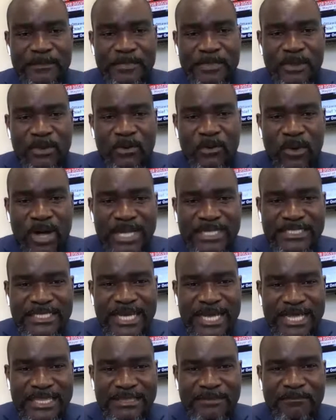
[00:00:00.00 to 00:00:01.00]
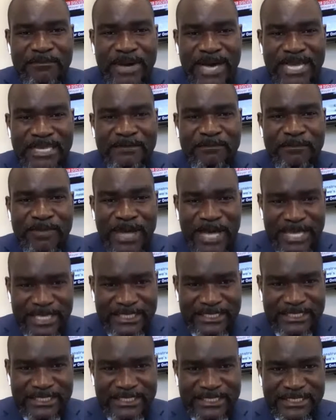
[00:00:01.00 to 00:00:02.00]
what are the bad
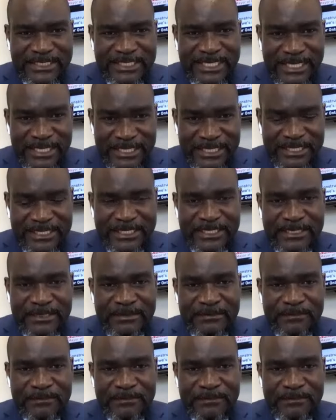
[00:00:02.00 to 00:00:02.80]
parts in